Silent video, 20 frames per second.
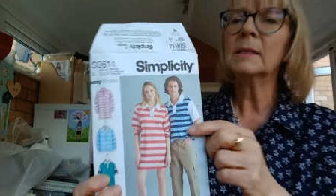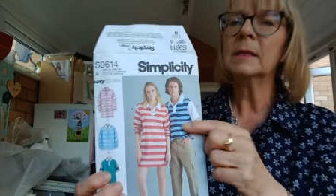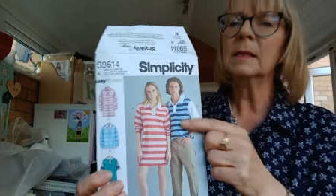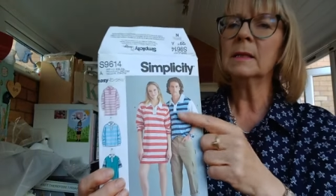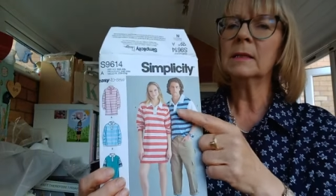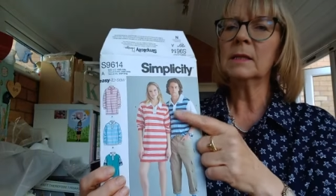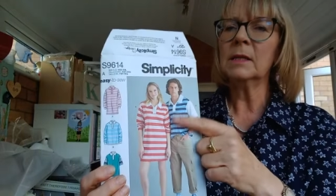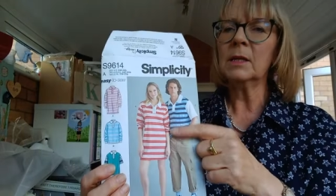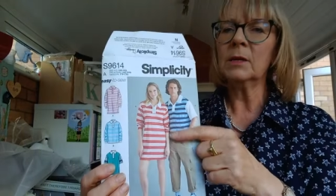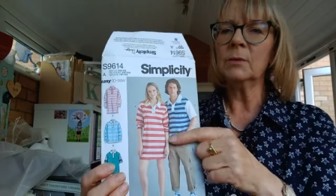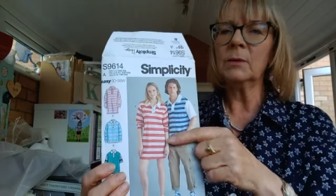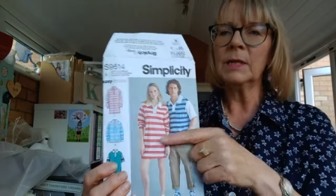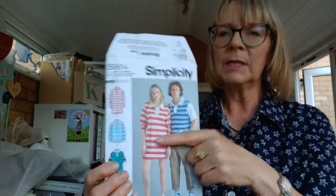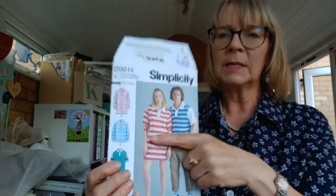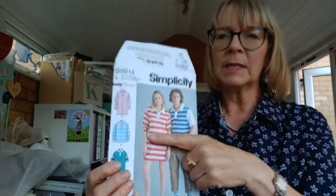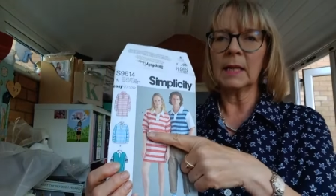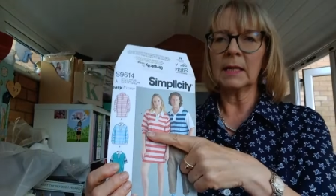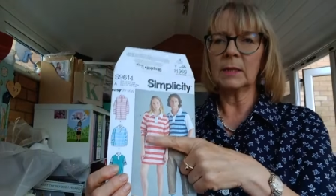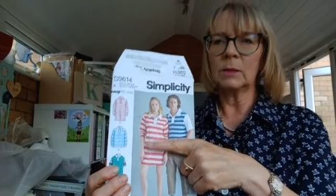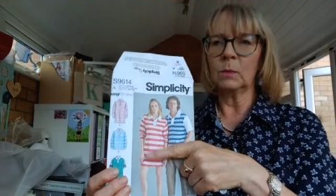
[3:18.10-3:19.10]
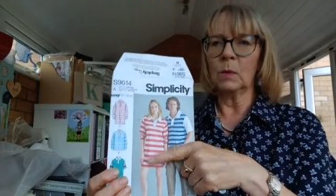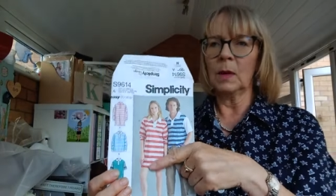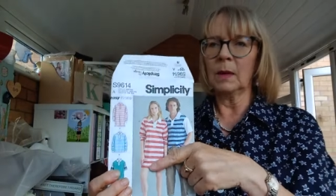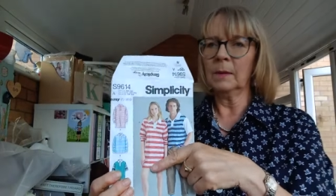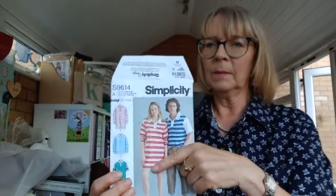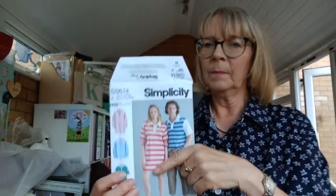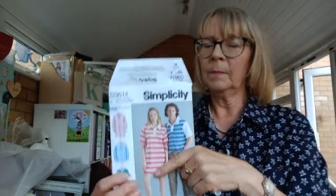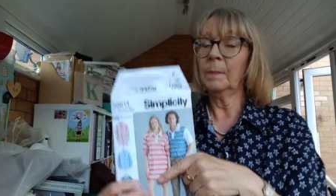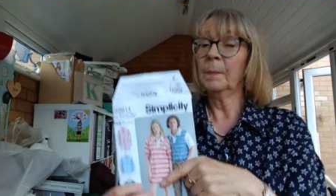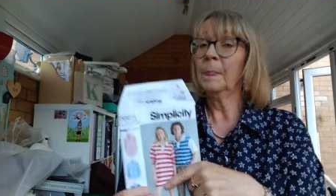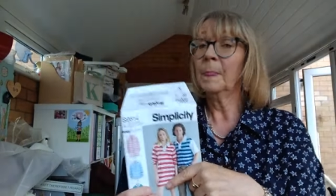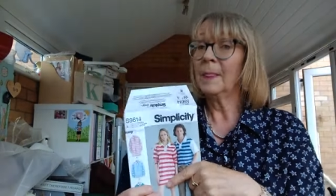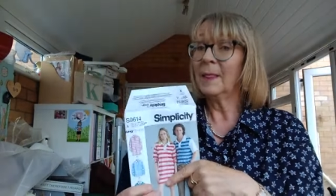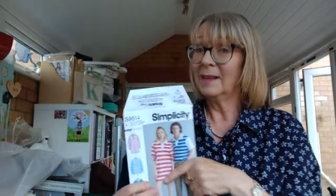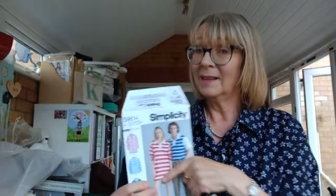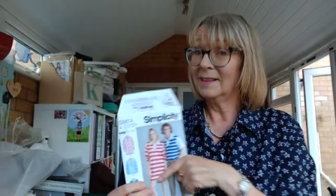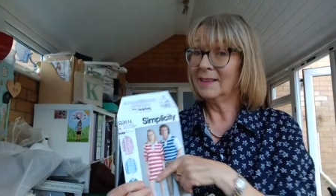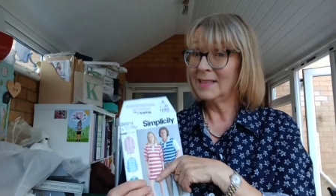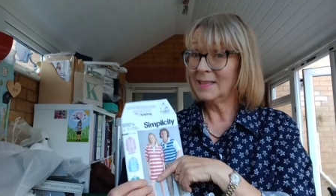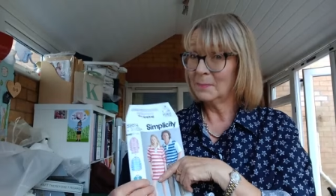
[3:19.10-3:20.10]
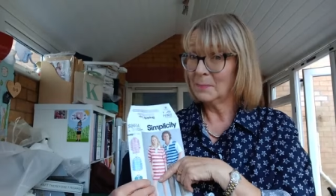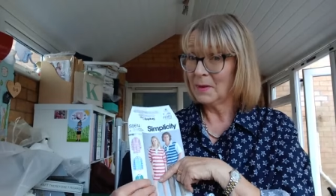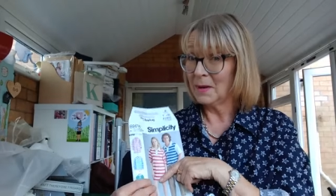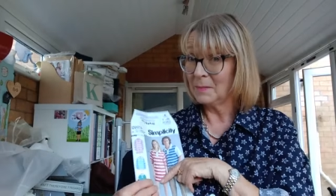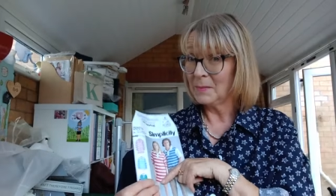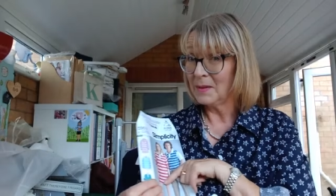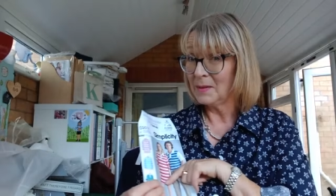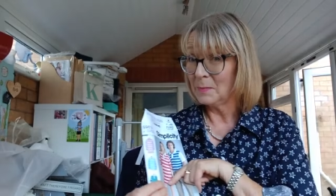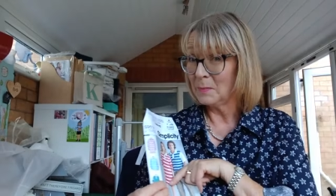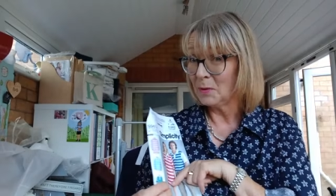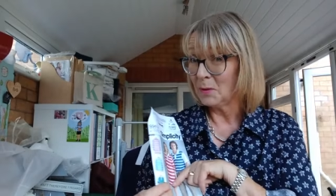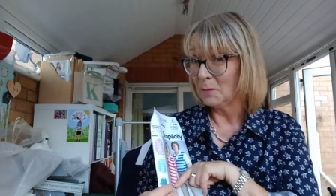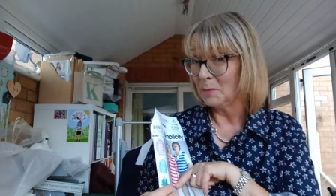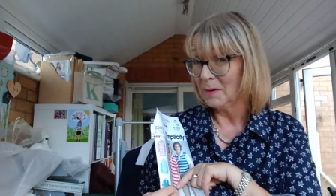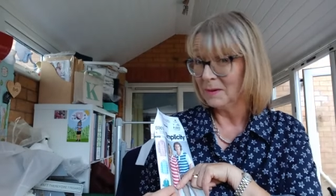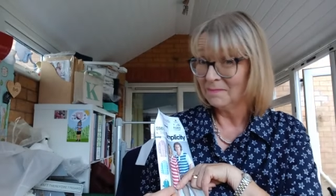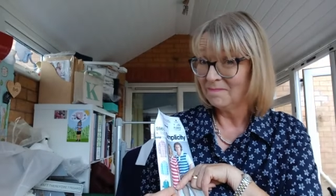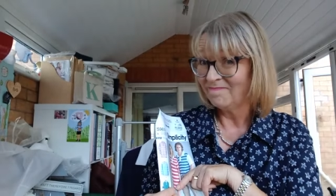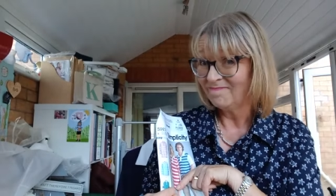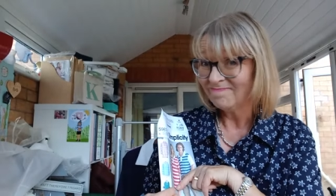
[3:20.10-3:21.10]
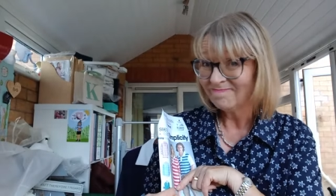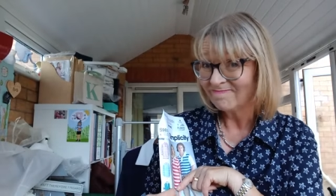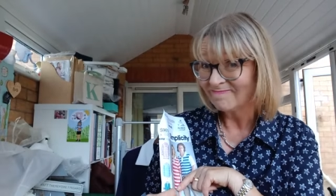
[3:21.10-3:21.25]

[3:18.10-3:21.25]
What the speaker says: a unisex one. Now, this might be the problem.